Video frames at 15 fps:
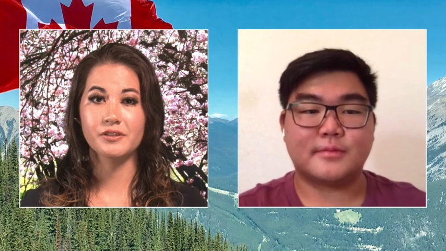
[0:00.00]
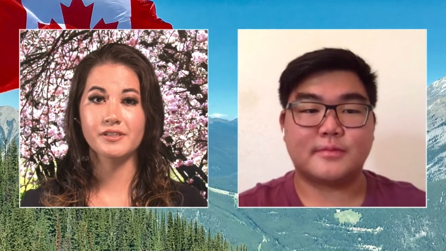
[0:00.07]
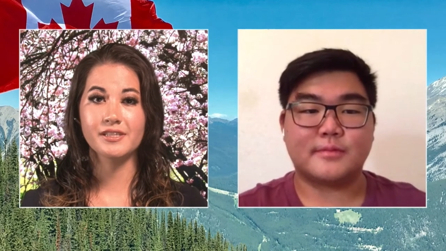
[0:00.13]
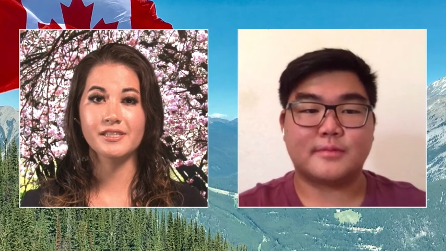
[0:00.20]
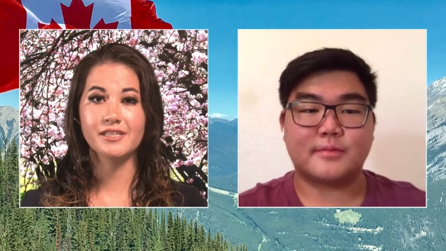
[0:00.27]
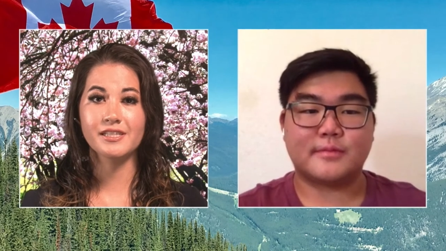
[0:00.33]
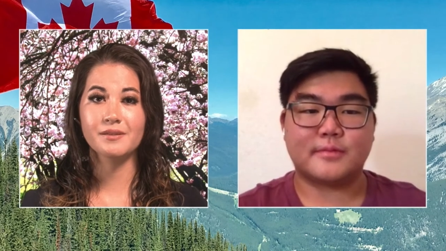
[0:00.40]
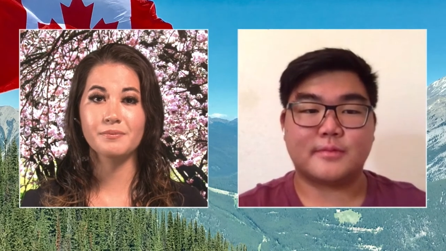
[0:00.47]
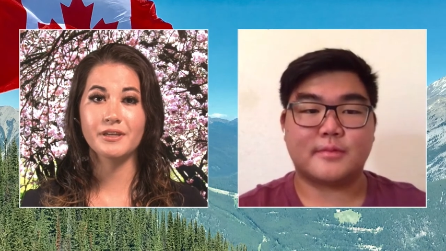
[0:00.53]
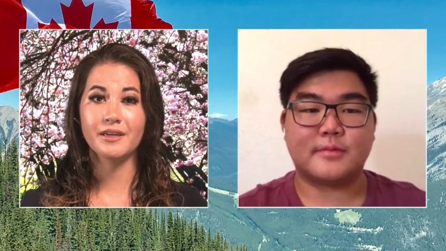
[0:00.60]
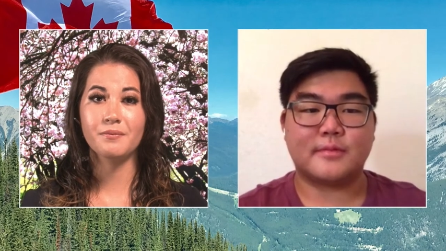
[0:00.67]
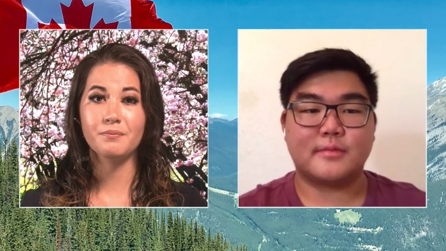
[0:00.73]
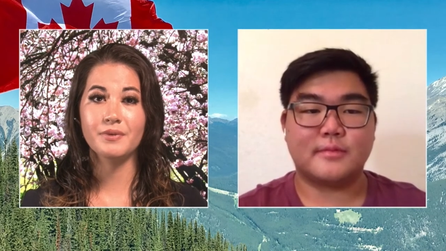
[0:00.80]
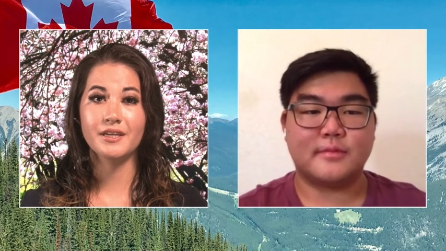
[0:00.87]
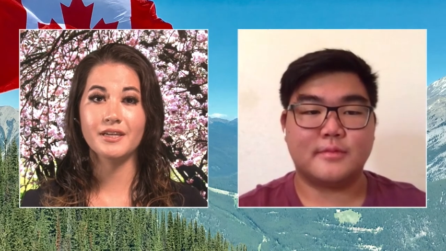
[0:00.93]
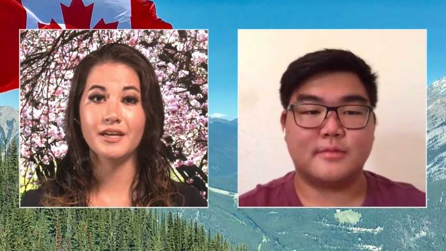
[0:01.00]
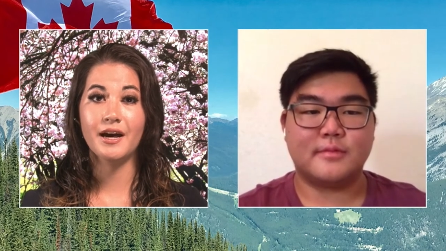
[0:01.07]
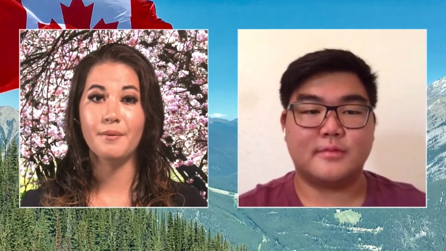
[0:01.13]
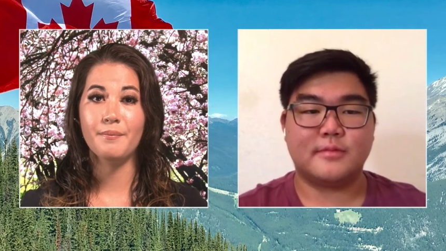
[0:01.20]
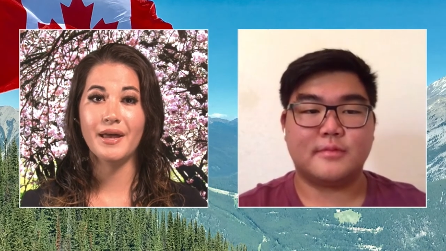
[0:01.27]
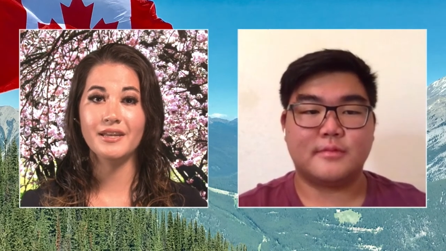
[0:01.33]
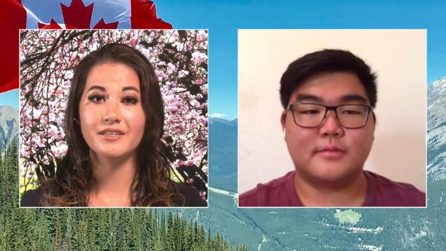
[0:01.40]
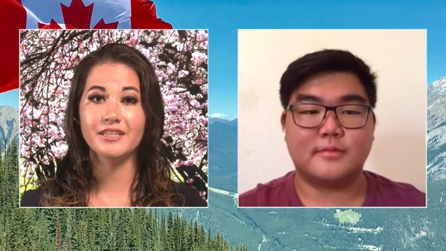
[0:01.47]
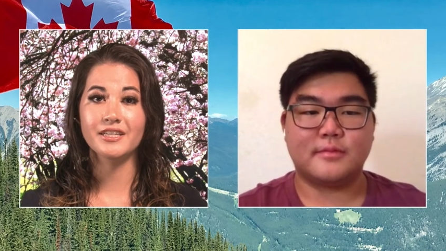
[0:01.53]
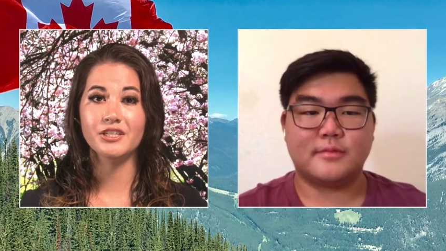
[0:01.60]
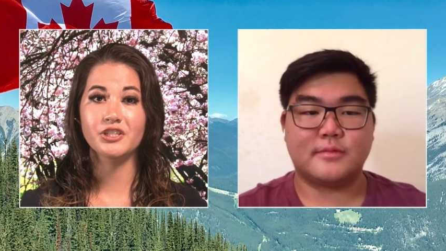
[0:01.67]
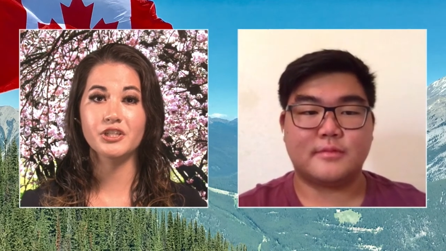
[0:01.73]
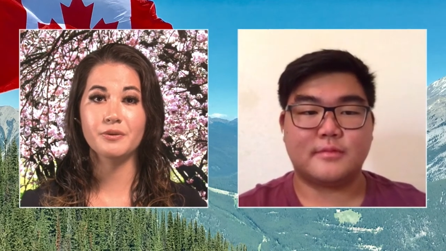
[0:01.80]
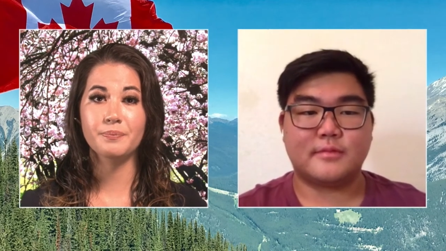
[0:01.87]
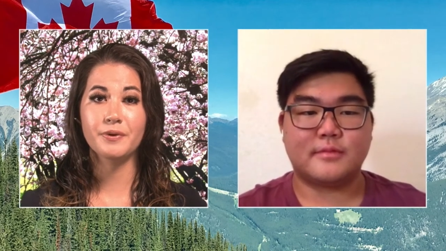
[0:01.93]
Speaker 1: system can be
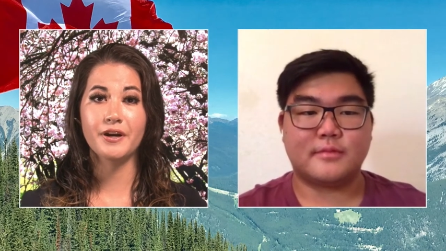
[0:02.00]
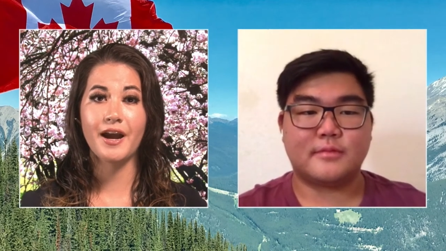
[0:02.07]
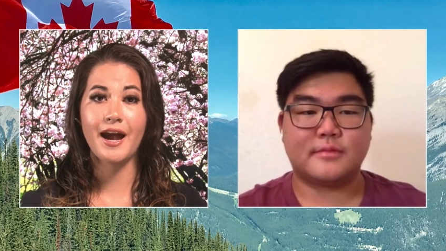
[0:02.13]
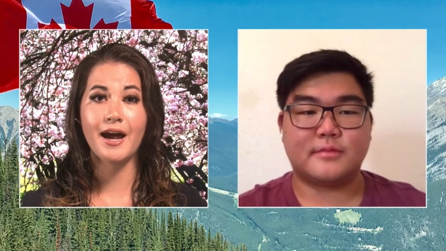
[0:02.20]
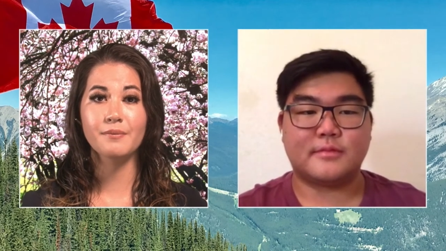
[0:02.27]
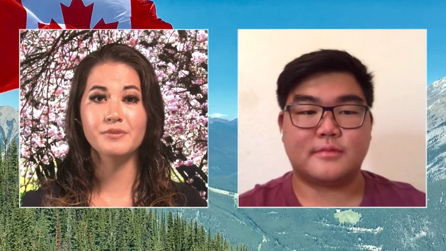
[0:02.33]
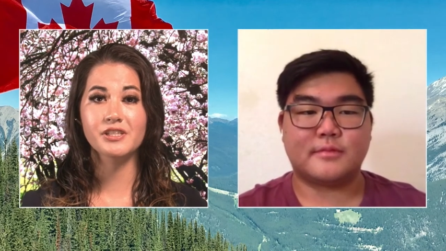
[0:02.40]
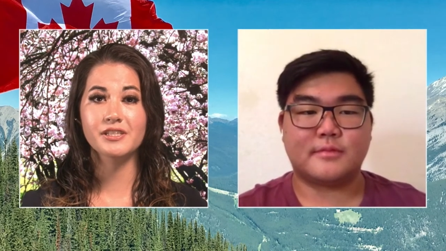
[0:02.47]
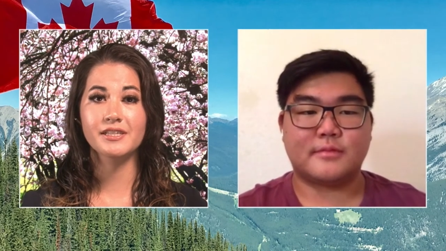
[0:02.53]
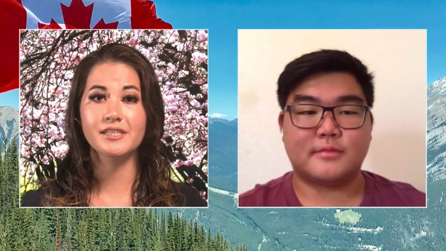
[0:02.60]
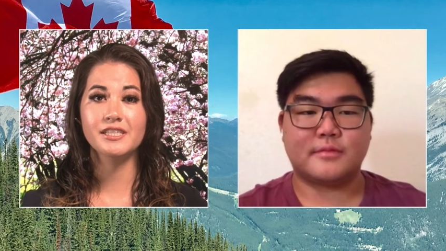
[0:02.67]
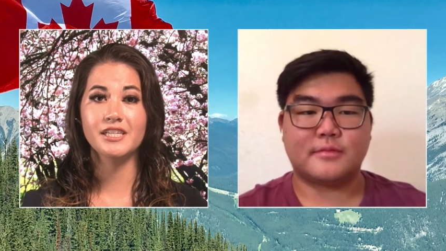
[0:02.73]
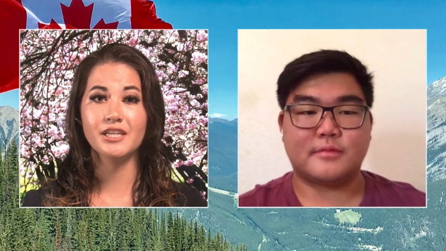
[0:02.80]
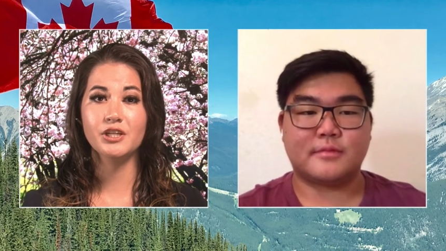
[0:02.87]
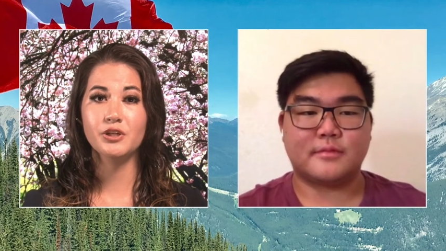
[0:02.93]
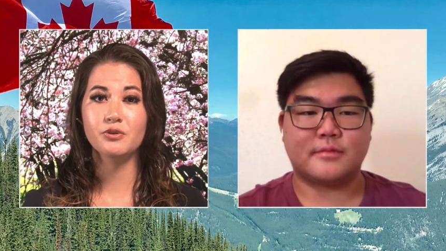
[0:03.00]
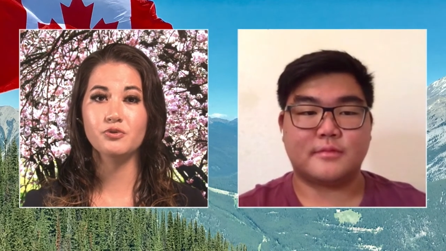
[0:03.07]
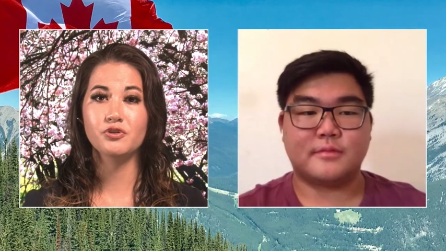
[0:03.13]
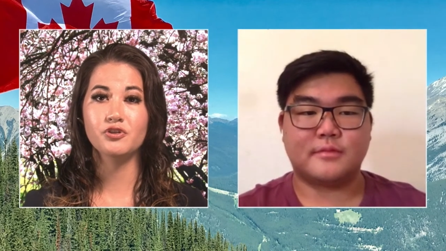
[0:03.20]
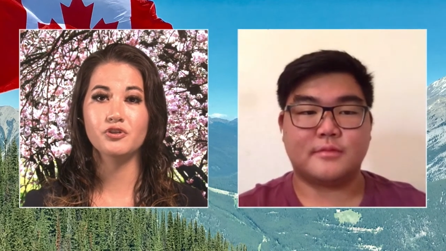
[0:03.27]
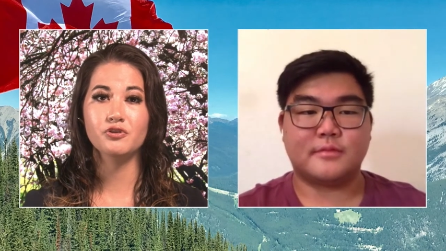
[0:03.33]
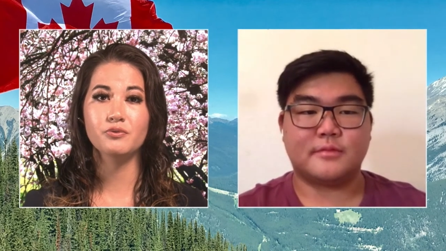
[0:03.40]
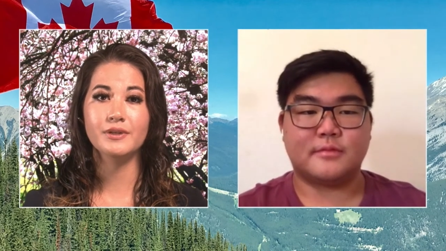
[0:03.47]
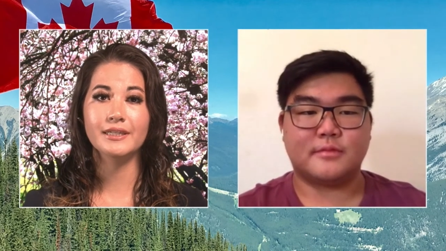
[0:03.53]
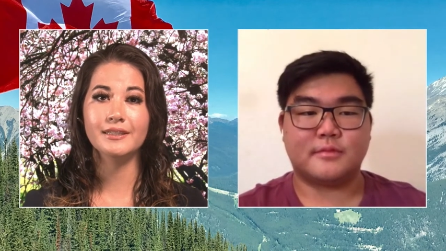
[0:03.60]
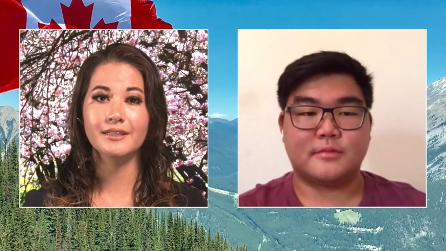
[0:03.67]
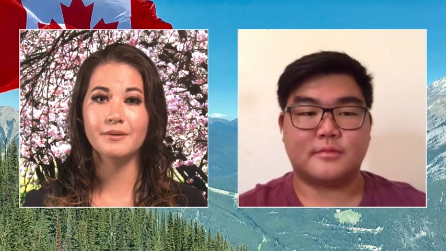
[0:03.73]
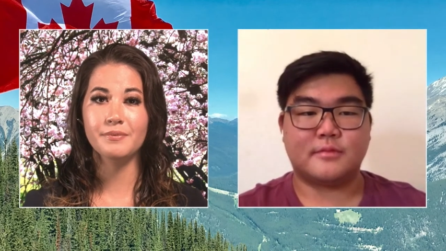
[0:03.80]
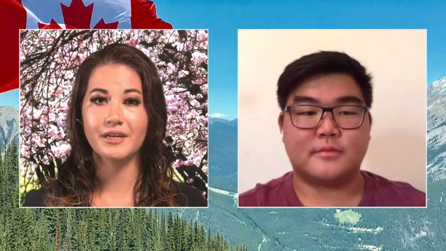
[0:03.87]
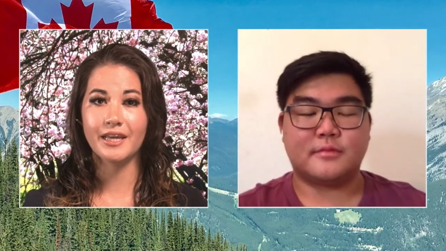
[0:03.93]
amended to perhaps continue to
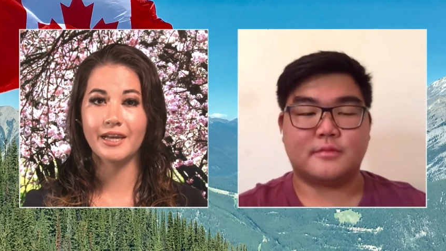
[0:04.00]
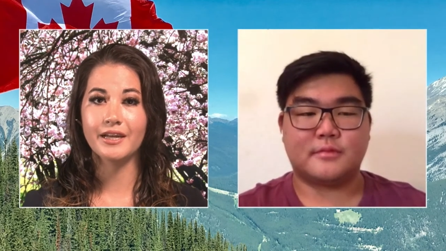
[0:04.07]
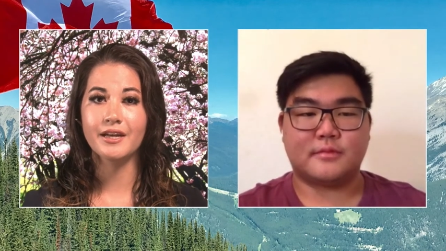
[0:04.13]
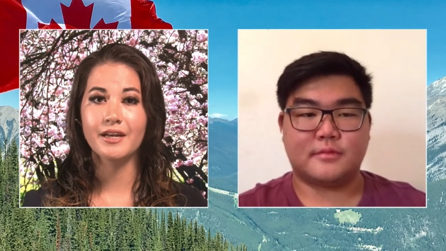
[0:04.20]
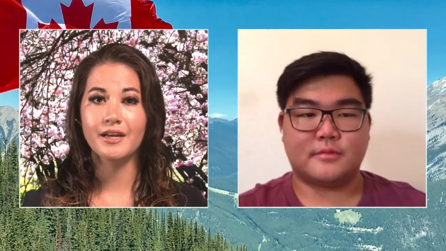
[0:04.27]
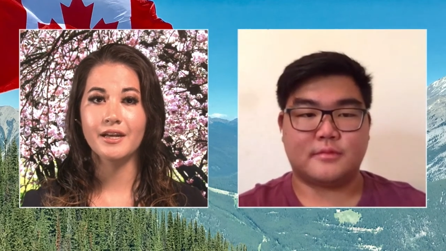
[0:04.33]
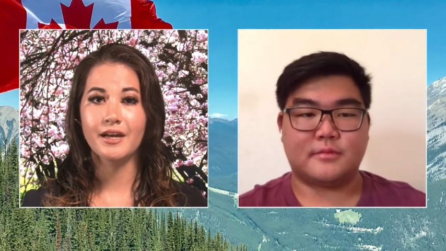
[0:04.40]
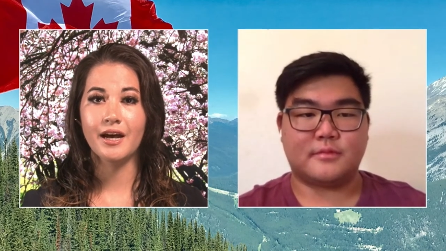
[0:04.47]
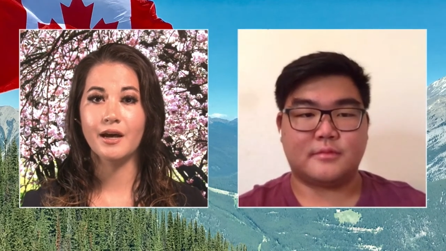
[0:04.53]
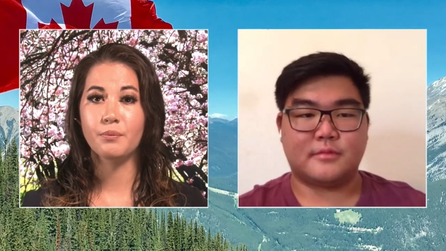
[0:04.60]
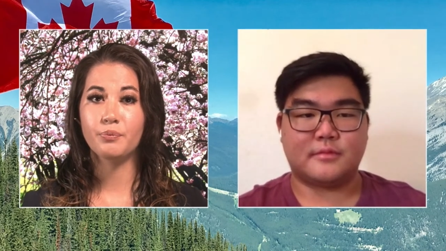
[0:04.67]
eliminate uh,